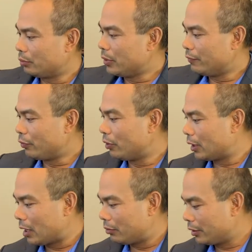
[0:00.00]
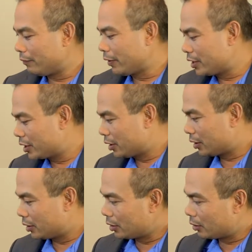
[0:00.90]
Before our
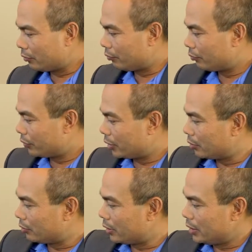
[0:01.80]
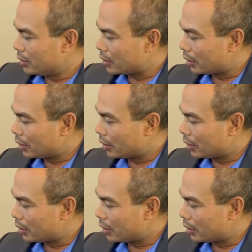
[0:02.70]
invention, these